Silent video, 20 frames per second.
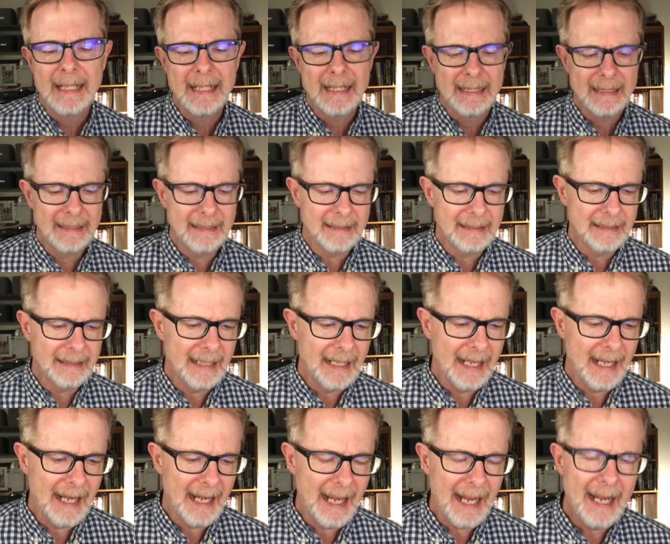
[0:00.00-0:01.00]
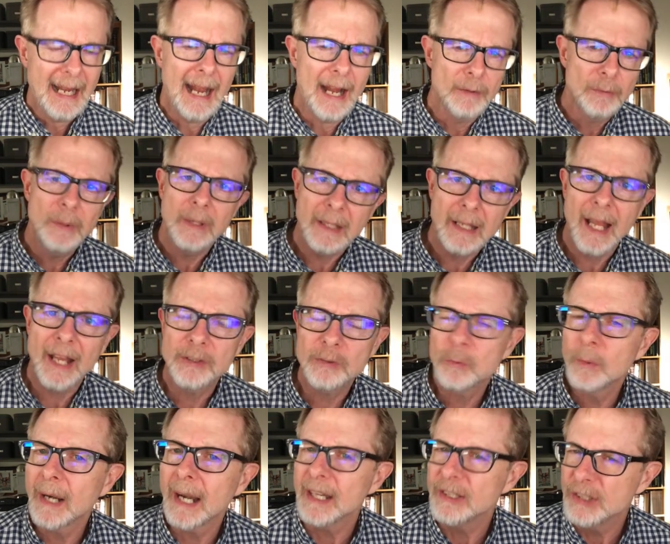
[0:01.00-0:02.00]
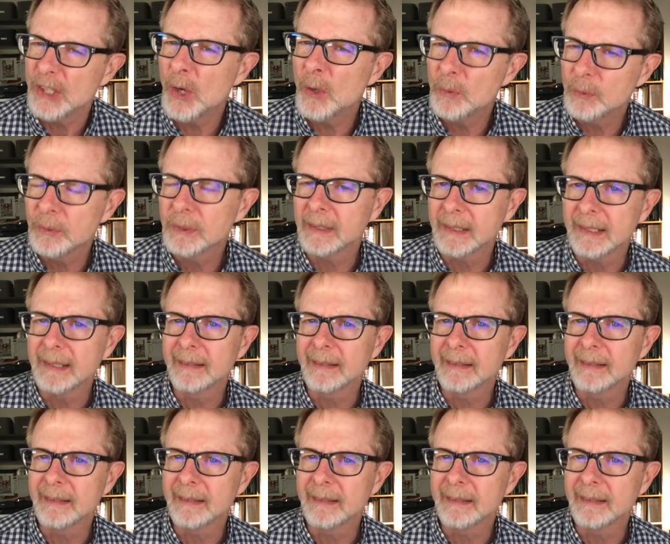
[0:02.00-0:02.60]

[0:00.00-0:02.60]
Uh, I, I realize what I don't really